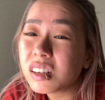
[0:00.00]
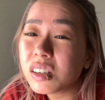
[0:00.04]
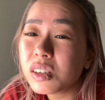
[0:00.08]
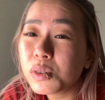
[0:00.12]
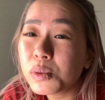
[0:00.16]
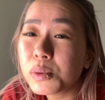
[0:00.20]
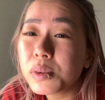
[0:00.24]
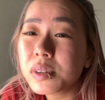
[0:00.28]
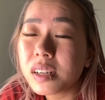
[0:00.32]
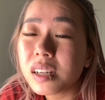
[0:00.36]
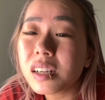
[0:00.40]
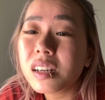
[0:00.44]
you
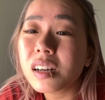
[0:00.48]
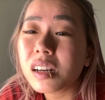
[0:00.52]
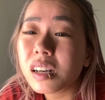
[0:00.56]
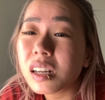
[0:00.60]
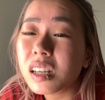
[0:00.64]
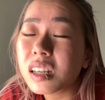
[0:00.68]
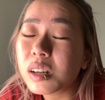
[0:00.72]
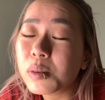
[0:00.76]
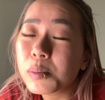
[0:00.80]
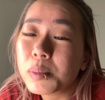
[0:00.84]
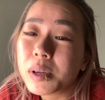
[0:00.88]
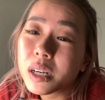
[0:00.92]
will need a
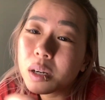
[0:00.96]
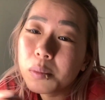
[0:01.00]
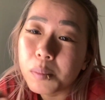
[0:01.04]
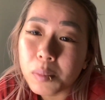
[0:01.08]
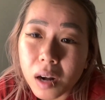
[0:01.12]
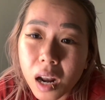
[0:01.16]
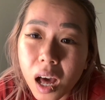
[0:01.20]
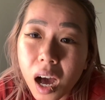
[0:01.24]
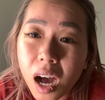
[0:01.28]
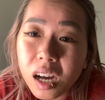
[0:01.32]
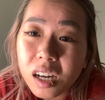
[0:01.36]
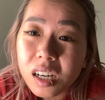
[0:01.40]
little bit of
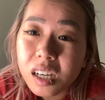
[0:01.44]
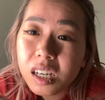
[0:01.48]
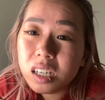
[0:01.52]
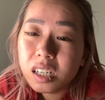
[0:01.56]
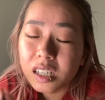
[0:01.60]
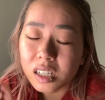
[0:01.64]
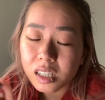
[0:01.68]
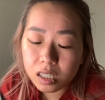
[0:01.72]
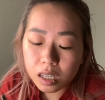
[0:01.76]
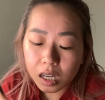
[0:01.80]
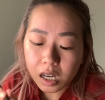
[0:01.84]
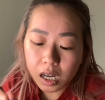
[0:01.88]
luck
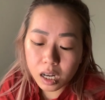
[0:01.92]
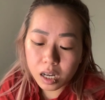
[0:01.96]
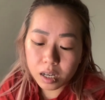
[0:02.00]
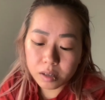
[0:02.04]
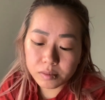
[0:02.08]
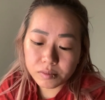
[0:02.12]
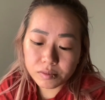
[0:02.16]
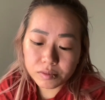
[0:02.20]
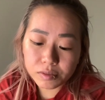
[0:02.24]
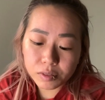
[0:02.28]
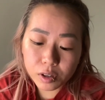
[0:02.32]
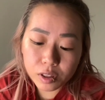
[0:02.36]

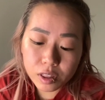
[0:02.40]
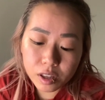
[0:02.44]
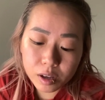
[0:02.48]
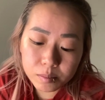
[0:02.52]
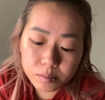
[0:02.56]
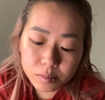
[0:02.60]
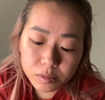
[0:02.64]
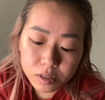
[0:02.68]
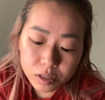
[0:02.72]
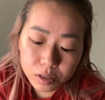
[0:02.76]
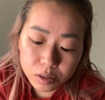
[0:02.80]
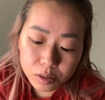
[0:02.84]
for
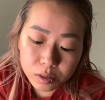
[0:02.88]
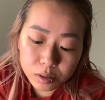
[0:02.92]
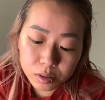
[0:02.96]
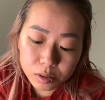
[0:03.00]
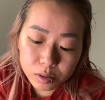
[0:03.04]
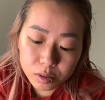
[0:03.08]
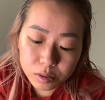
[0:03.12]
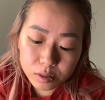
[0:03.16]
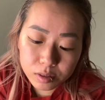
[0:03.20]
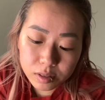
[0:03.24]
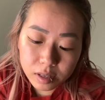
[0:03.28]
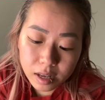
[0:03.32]
them
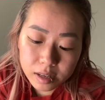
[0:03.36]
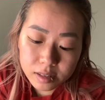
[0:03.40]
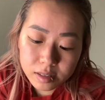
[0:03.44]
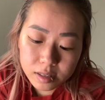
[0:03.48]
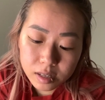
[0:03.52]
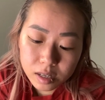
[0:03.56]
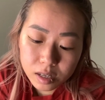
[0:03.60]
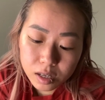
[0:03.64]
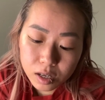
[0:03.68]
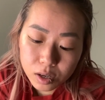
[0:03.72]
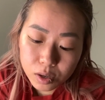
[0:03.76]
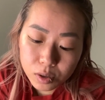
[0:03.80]
to
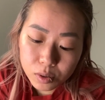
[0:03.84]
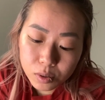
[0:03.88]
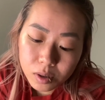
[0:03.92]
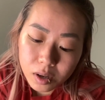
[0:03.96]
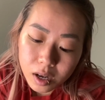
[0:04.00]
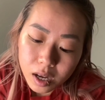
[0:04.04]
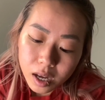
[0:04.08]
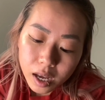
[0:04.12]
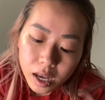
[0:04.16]
testing you.